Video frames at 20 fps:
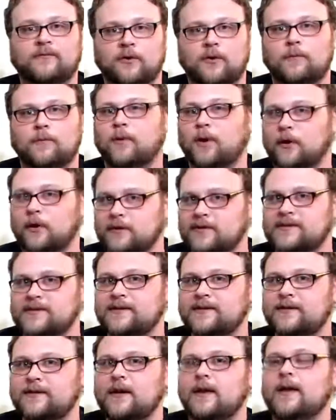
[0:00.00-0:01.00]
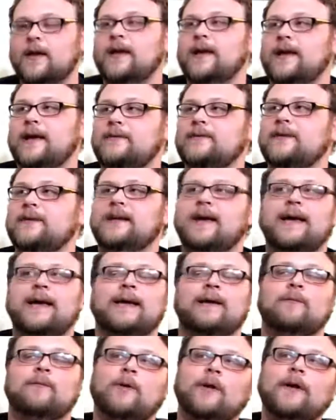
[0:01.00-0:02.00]
Fur Partisan in the
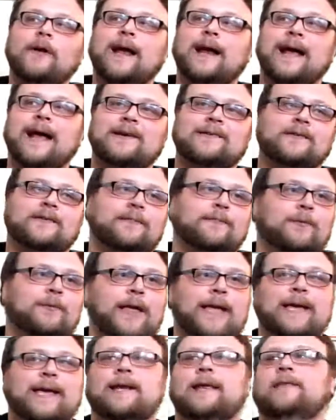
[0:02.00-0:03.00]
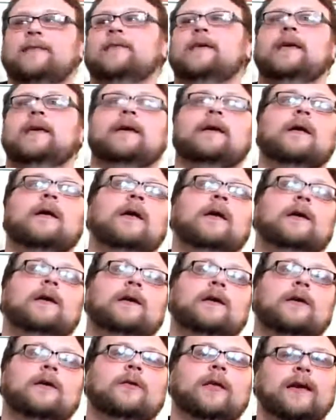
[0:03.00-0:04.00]
deck. And we're not actually playing anything,
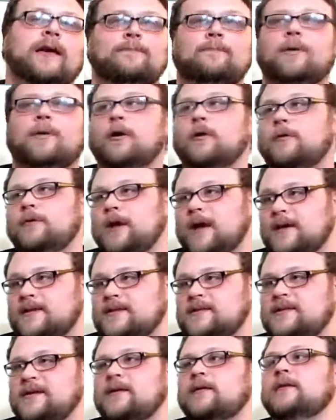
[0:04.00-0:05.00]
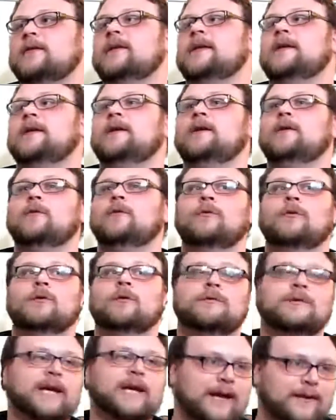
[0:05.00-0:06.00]
you know, like Borrowed Hostility
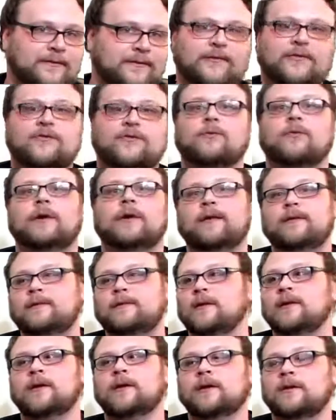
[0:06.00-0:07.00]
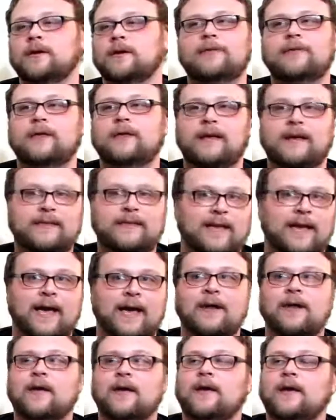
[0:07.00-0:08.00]
or Titan Strength, you know, nothing like
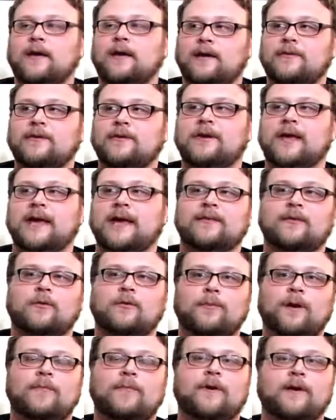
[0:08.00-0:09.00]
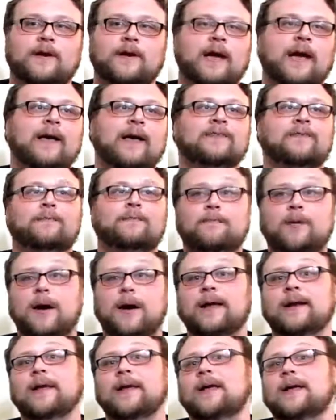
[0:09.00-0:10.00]
that in the deck that'll buff our guys.
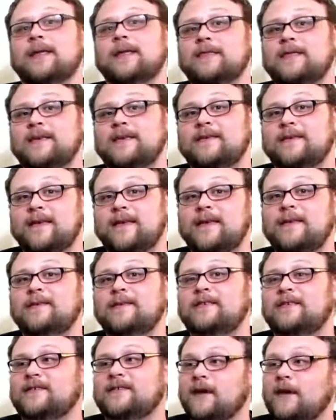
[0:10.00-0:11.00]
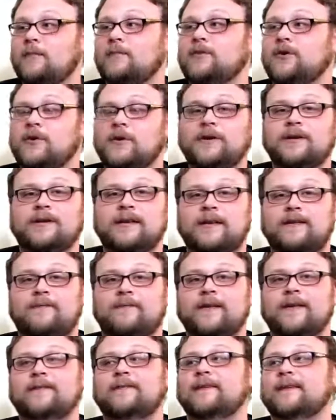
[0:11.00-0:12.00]
But this is some good
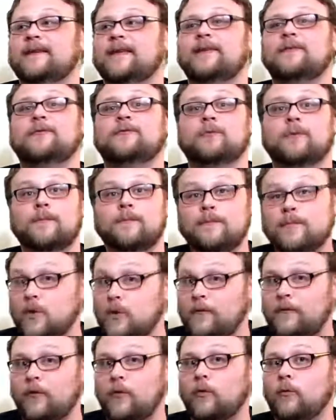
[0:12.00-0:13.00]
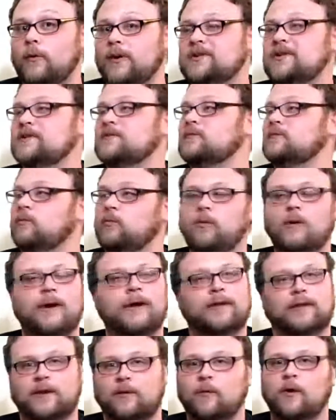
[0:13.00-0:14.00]
defense against removal, which is
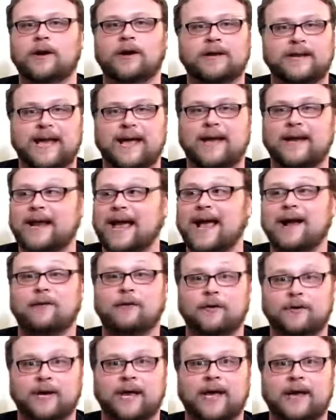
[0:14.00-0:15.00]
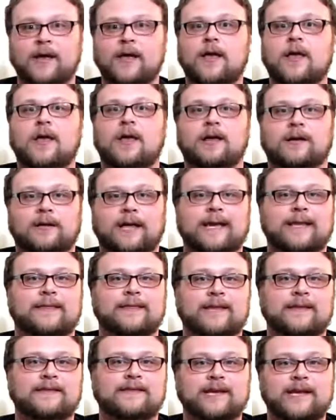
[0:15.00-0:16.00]
really what an aggro deck like
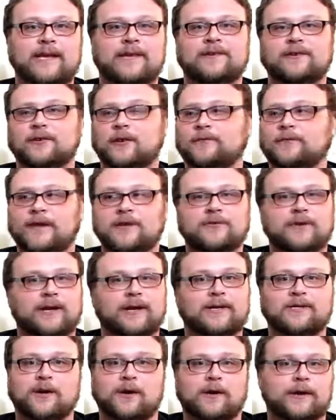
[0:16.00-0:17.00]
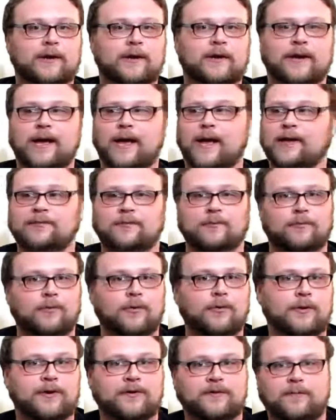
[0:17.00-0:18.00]
this needs. You know, if they try to target our guys with
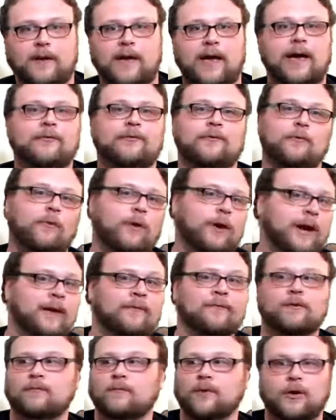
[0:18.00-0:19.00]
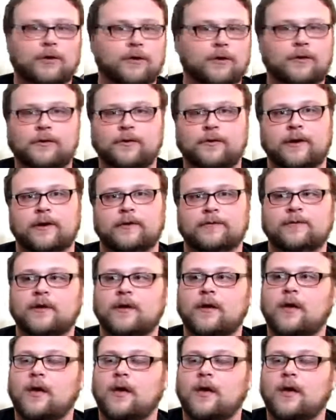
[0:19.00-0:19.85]
Ruinous Path or whatever, murder, who cares?